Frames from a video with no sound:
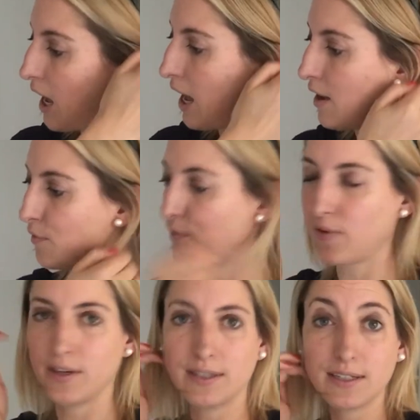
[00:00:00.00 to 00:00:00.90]
of
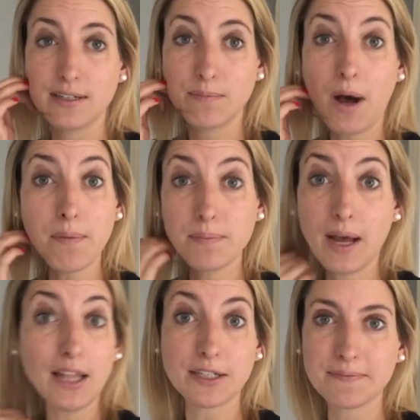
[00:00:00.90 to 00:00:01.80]
pop
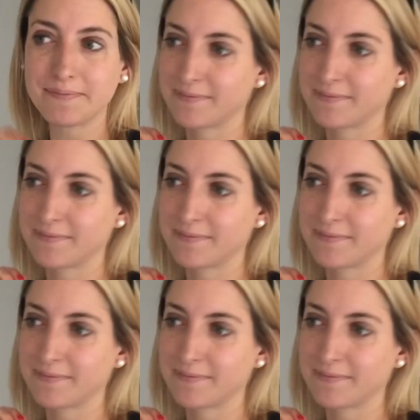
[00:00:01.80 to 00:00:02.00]
color.